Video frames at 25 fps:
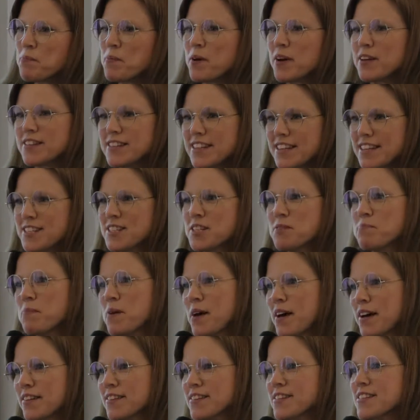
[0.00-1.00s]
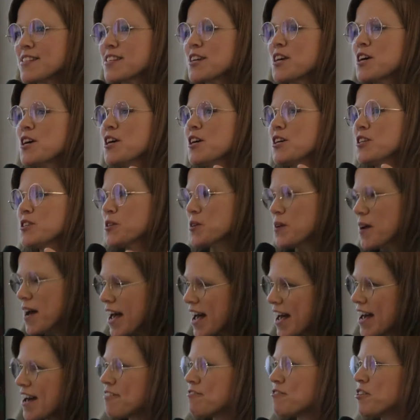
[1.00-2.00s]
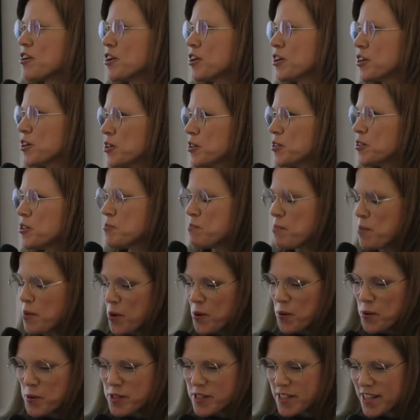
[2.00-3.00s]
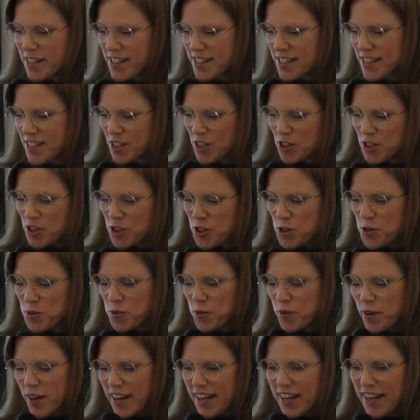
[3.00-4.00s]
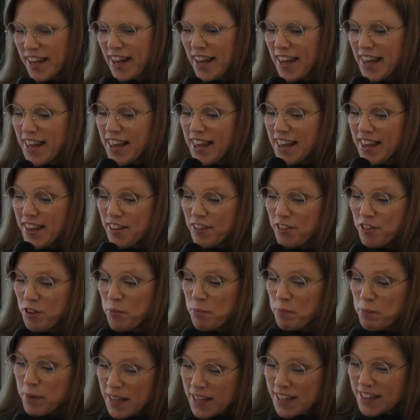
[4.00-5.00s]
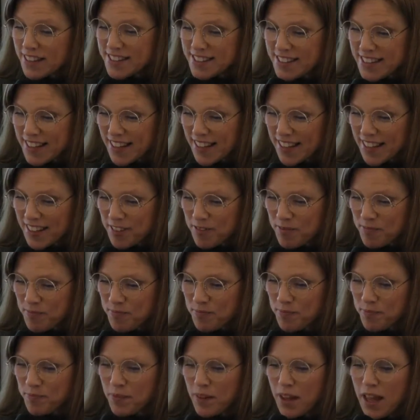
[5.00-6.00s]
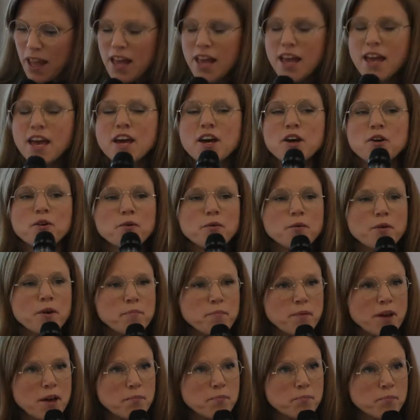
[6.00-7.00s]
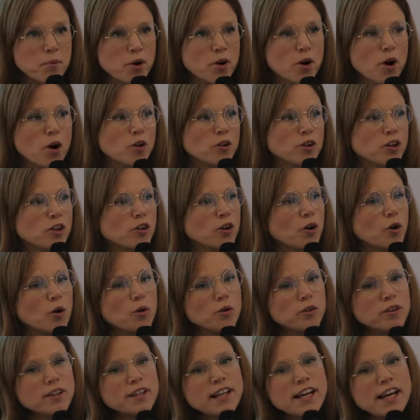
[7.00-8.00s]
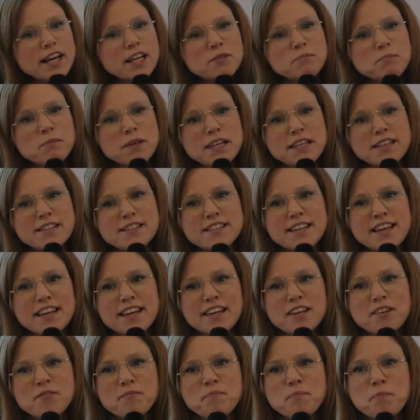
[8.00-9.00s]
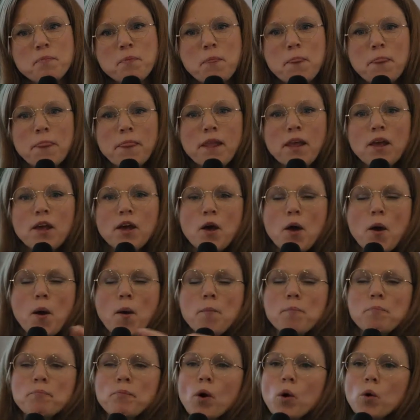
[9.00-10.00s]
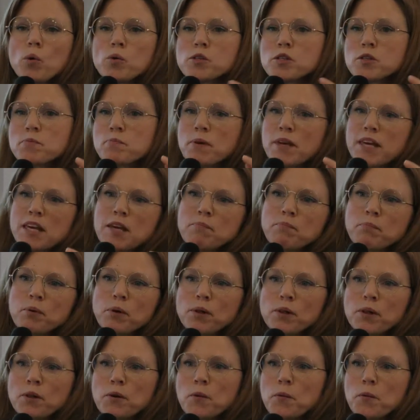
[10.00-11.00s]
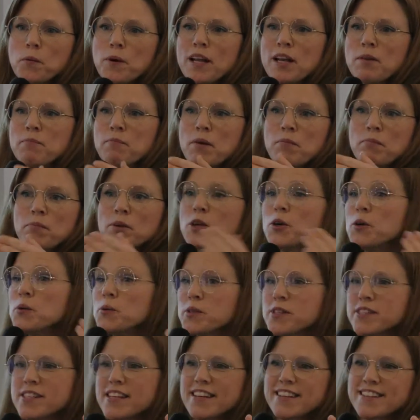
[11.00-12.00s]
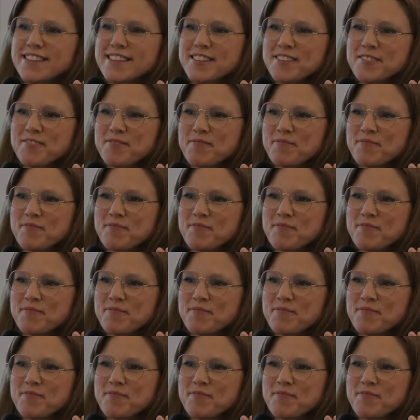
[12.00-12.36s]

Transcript: the participants to have a good process during the meeting. Remember, on an online meeting, most people will be muted.